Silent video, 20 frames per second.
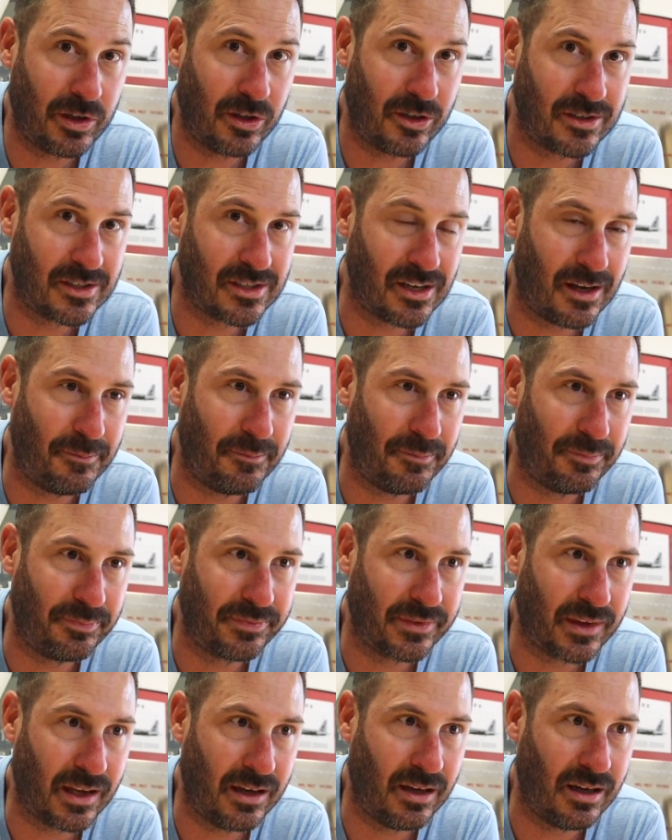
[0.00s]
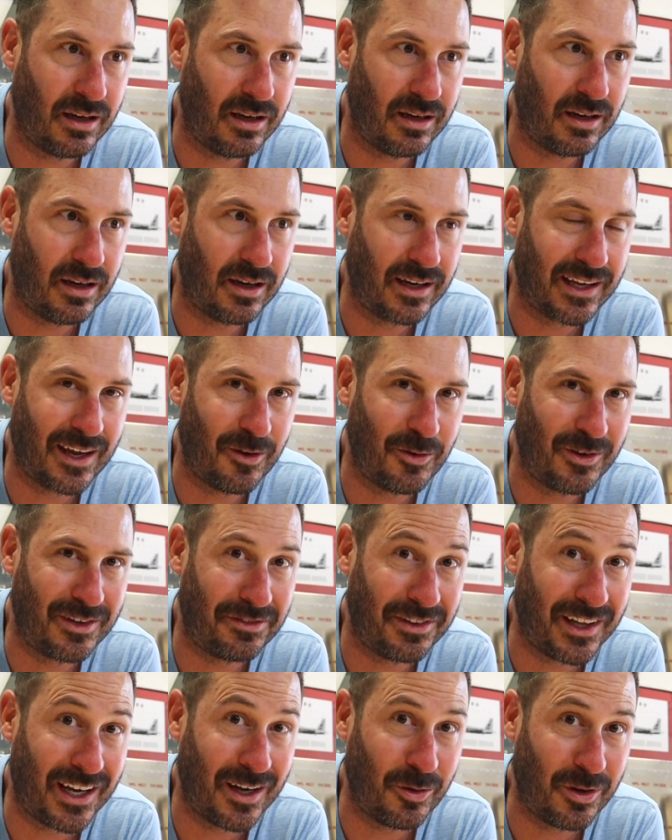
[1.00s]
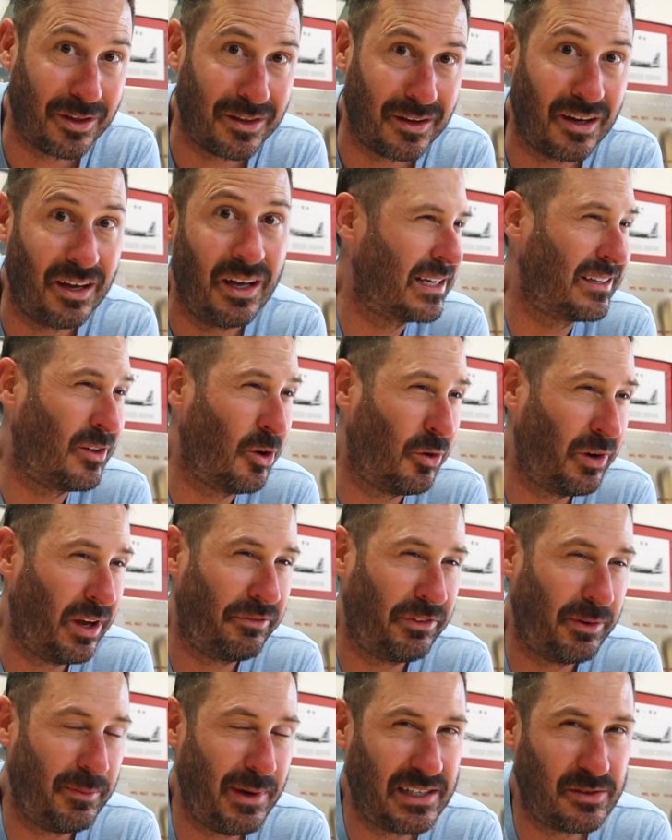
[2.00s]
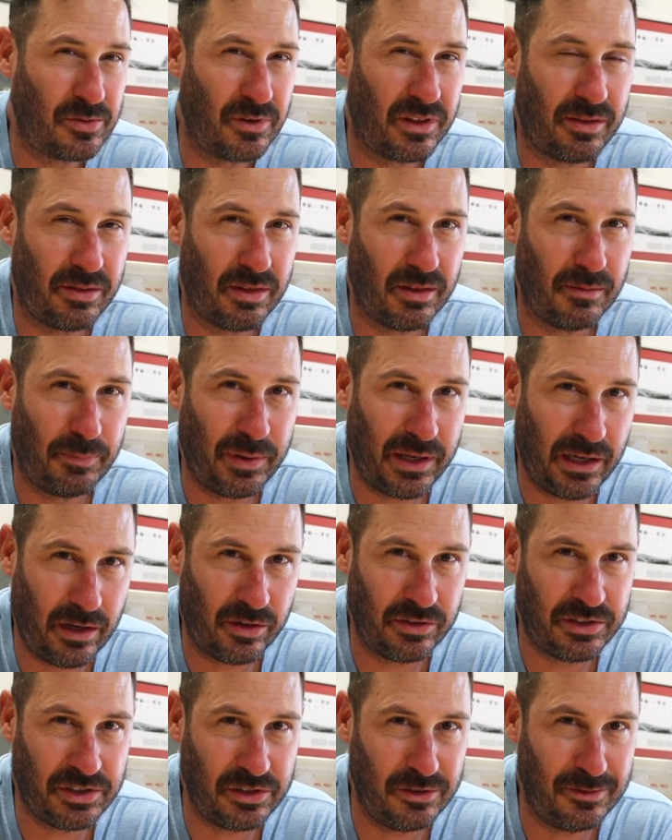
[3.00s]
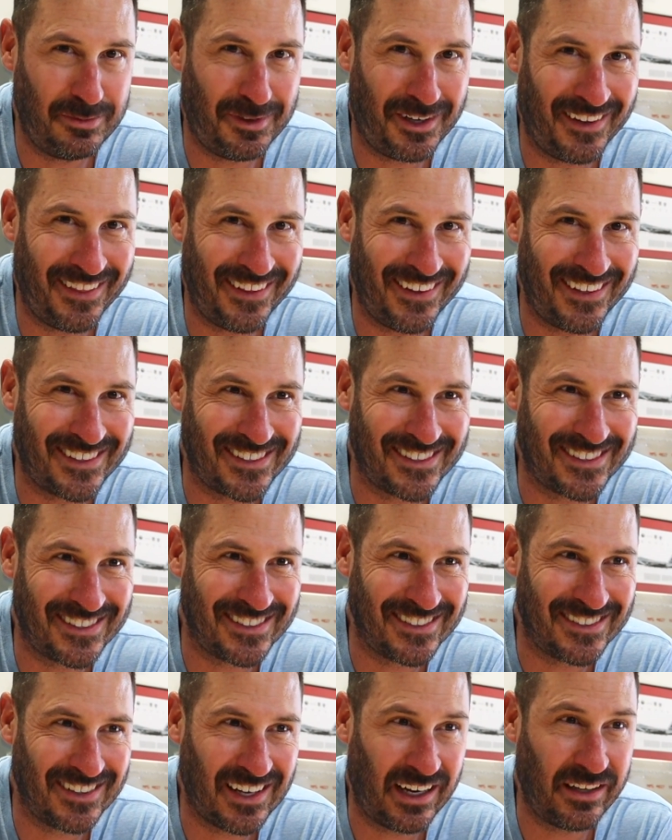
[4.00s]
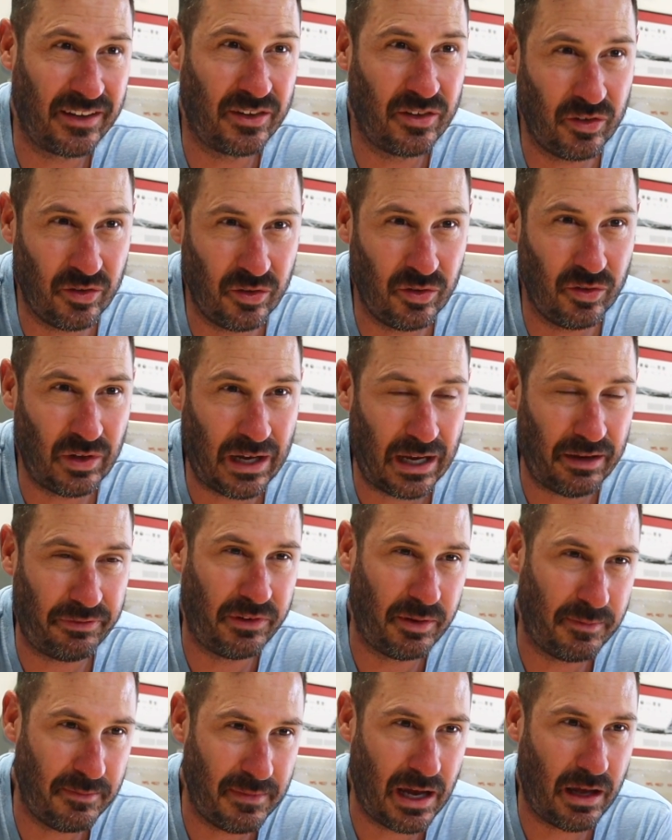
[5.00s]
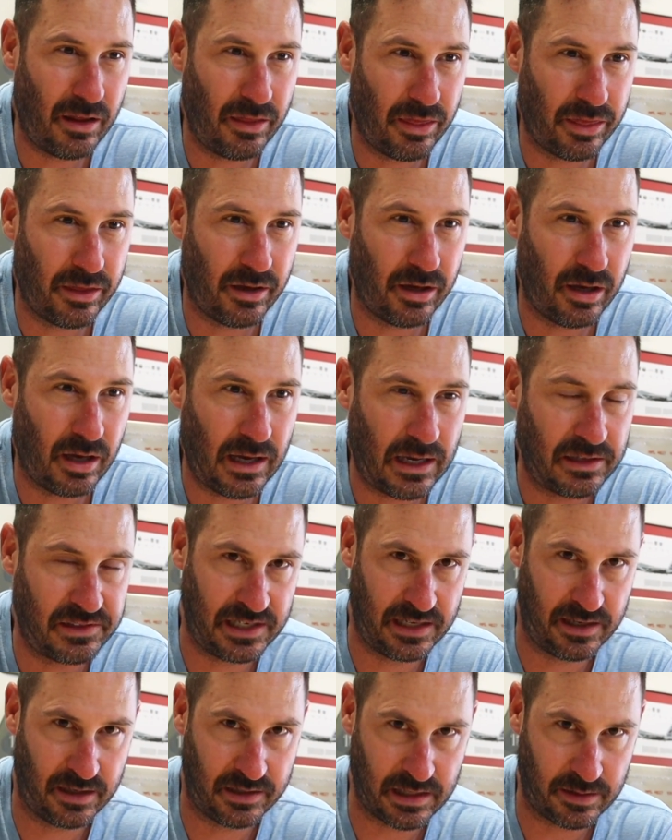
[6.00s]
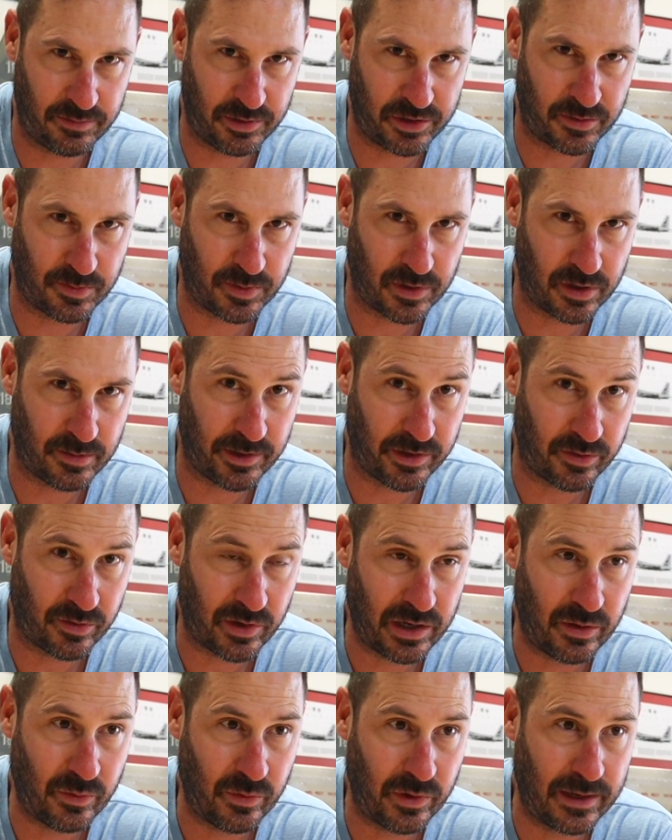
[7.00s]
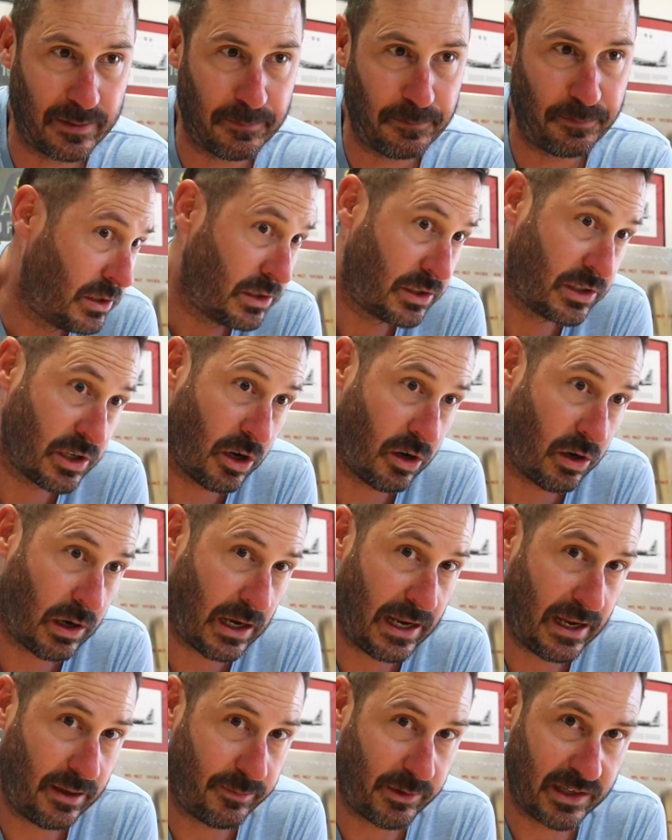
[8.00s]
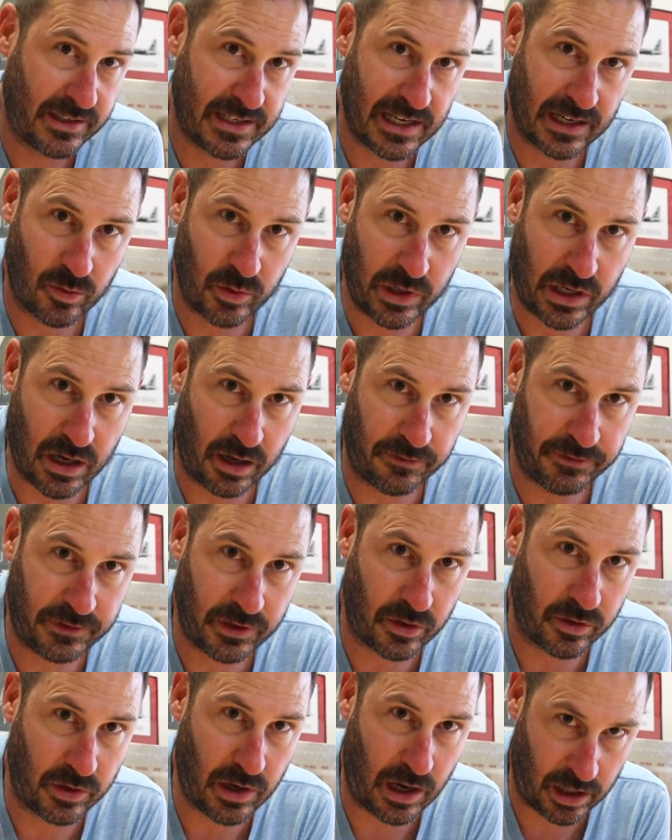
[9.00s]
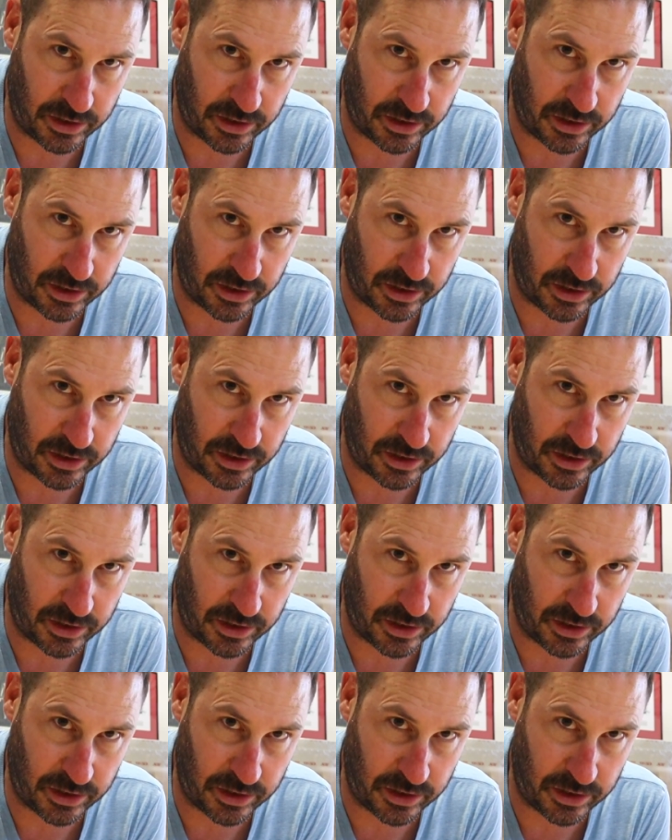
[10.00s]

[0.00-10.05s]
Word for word: you learned something, and I uh, can't wait to fly it with you. I don't have to mess with pitot tube on this I do have to mount the outside air temperature probe on the right wing. So I am gonna take a week off to go to